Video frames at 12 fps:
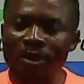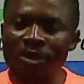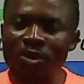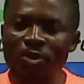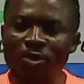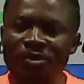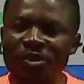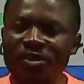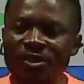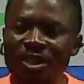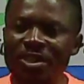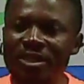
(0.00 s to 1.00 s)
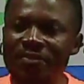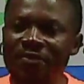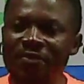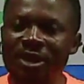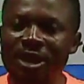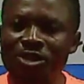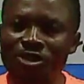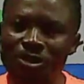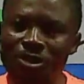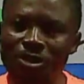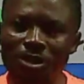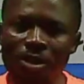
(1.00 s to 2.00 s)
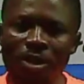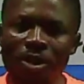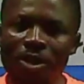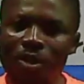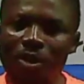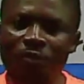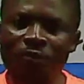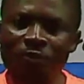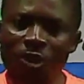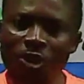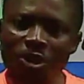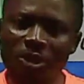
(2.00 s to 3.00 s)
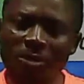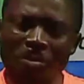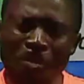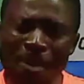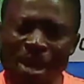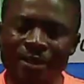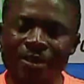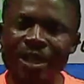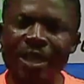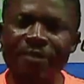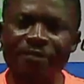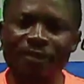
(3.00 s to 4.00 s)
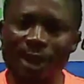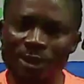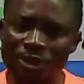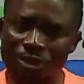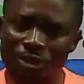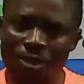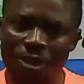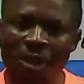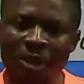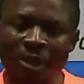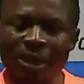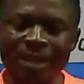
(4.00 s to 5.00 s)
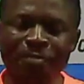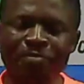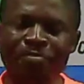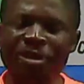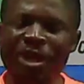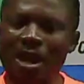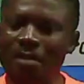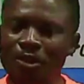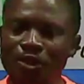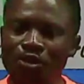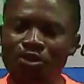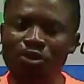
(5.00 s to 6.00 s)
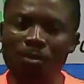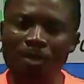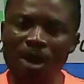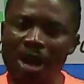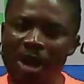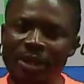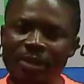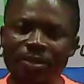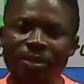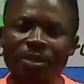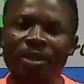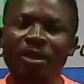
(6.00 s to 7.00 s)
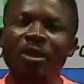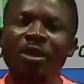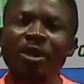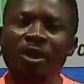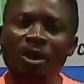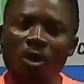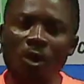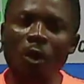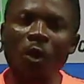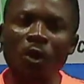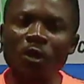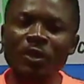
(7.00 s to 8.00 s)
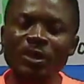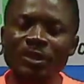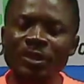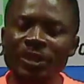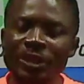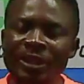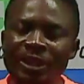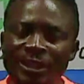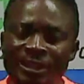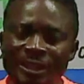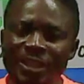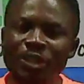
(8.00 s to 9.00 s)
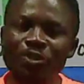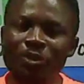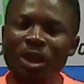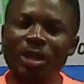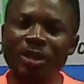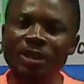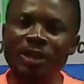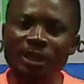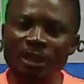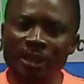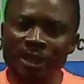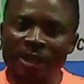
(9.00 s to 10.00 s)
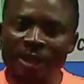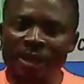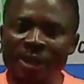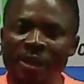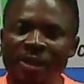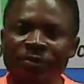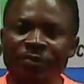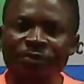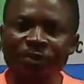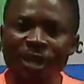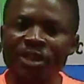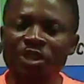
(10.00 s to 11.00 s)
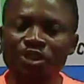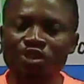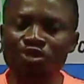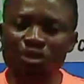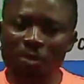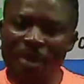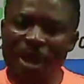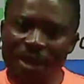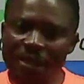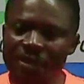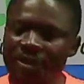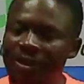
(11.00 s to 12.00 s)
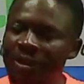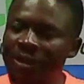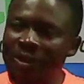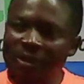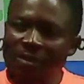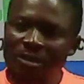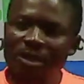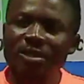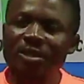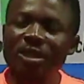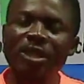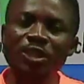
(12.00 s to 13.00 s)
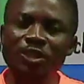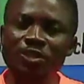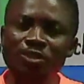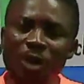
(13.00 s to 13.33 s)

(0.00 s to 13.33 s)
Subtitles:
you will see certain flashes of visions, mental flashes that comes through your mind. All this one flashes through your mind. This is to